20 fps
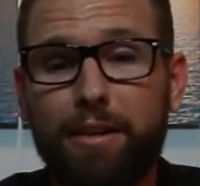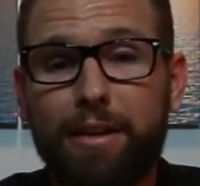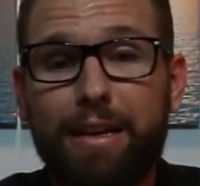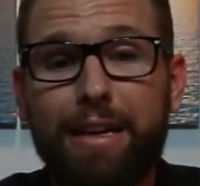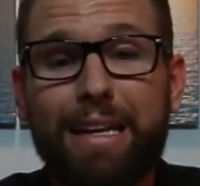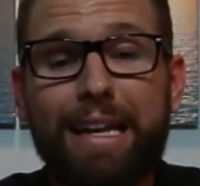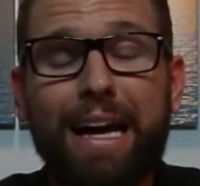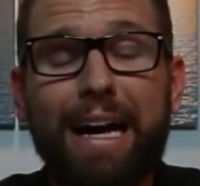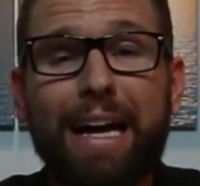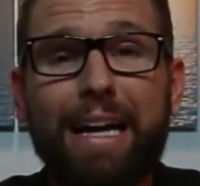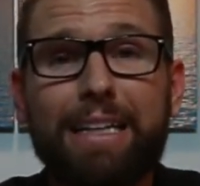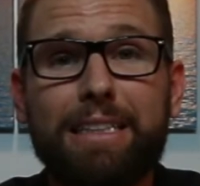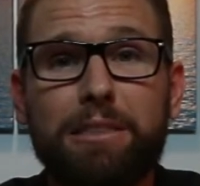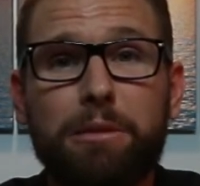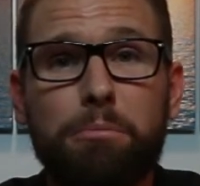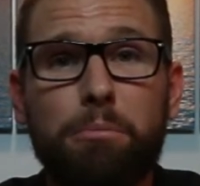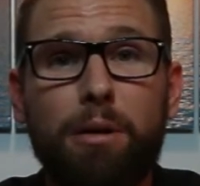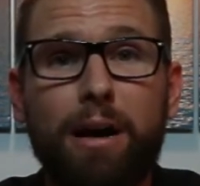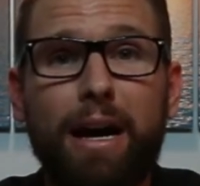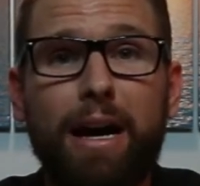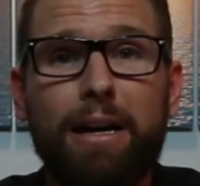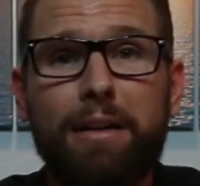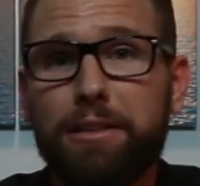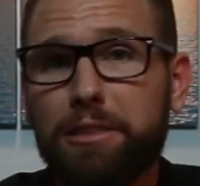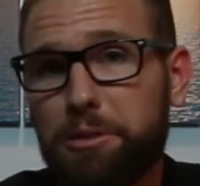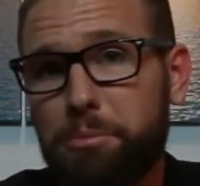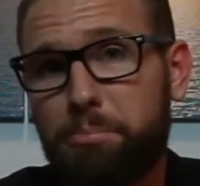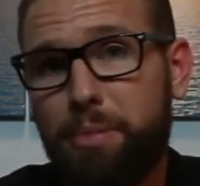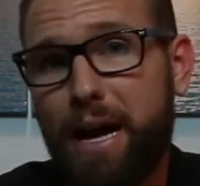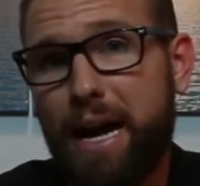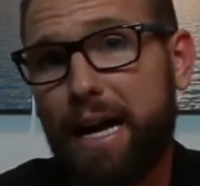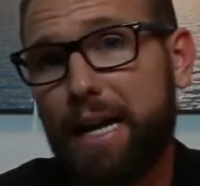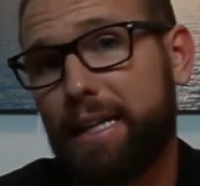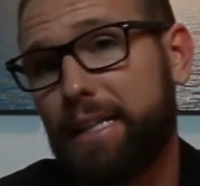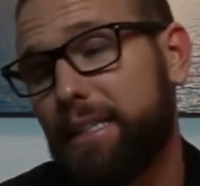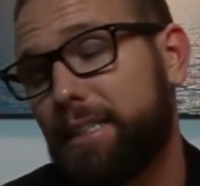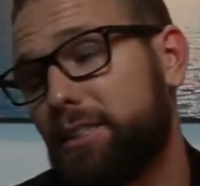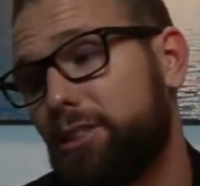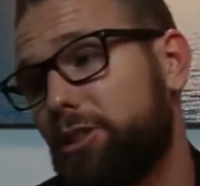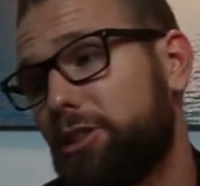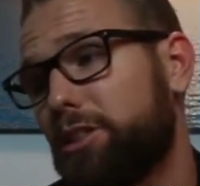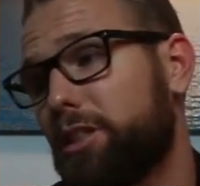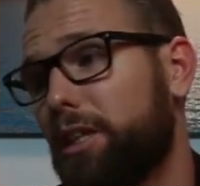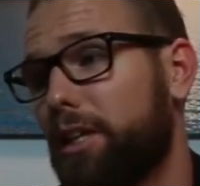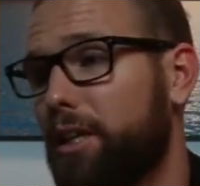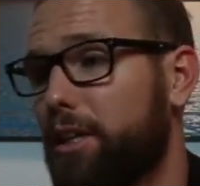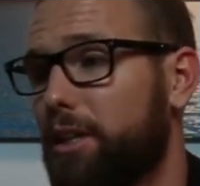a nice buyer's package